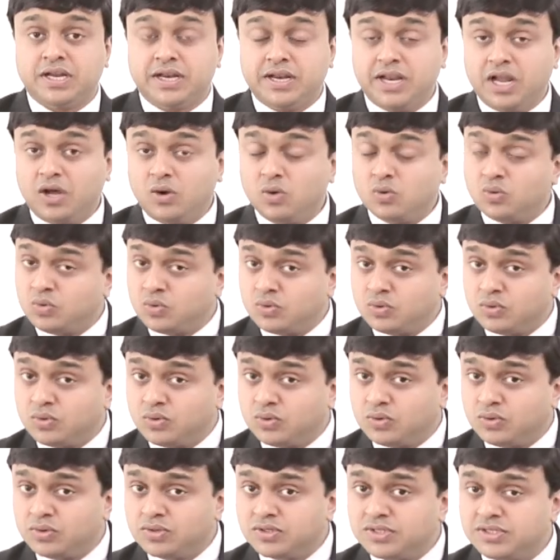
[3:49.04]
Now,
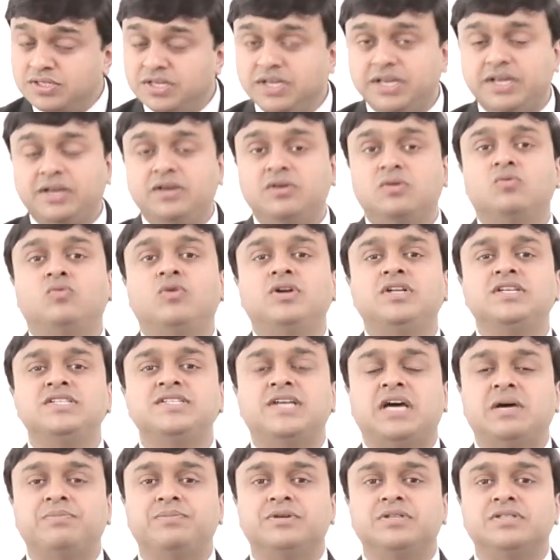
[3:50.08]
see what
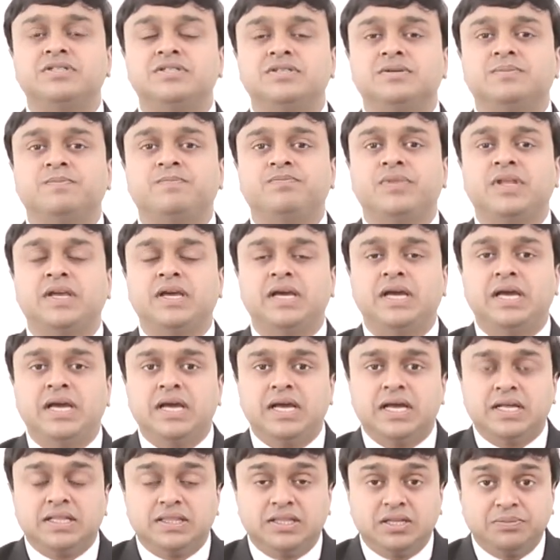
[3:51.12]
has happened.
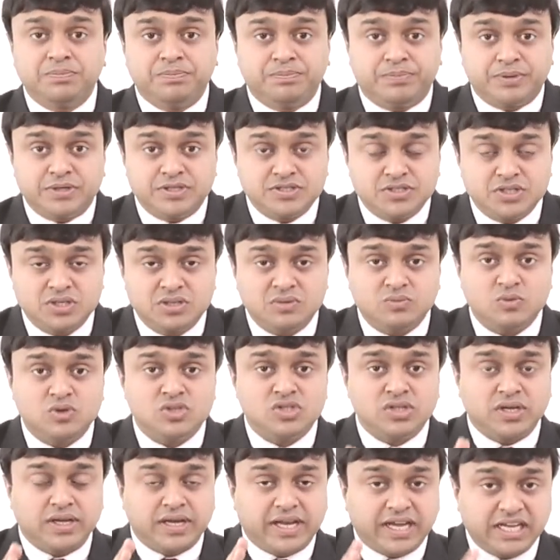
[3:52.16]
The person
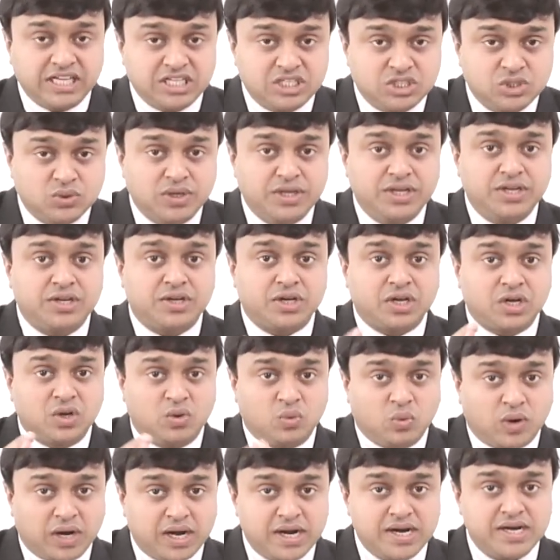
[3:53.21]
was actually
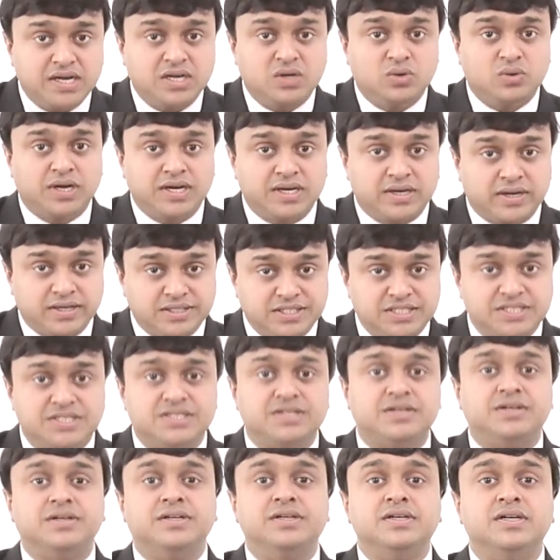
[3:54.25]
required to get
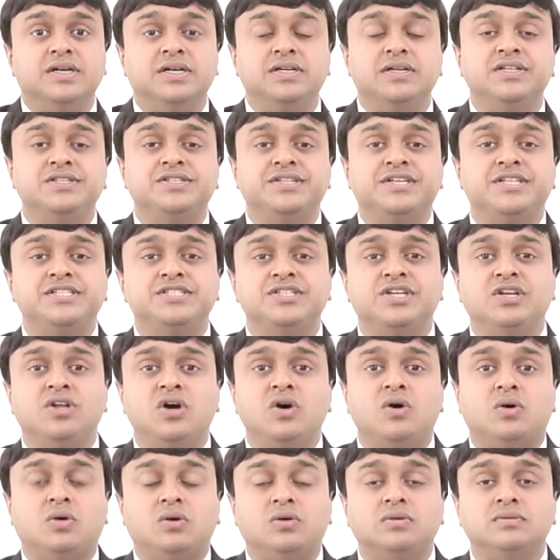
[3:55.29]
registered under GST
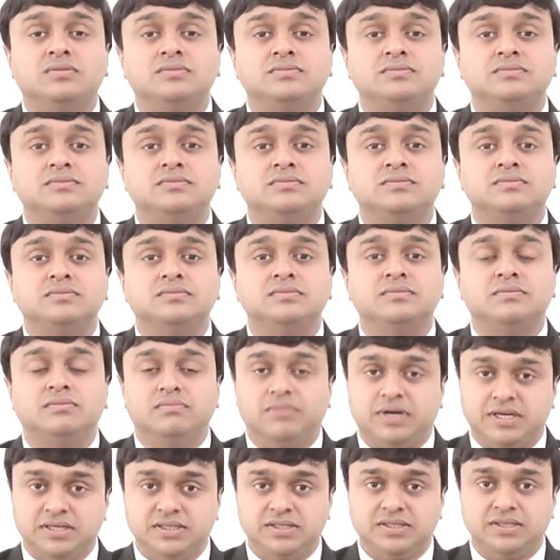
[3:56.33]
law,
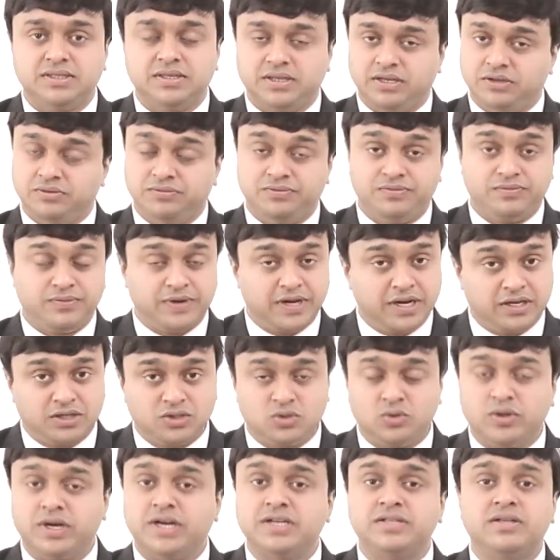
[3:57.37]
but he
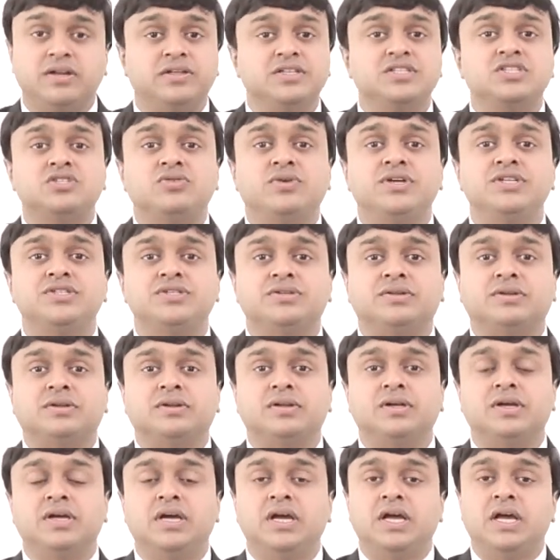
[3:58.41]
failed to get the registration.
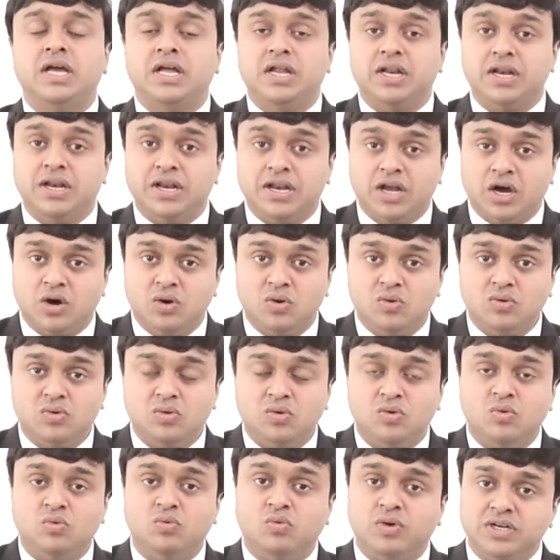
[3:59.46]
Now,
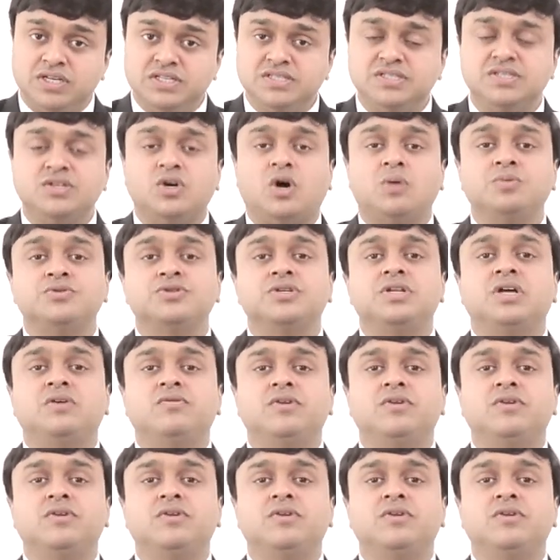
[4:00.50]
what is the option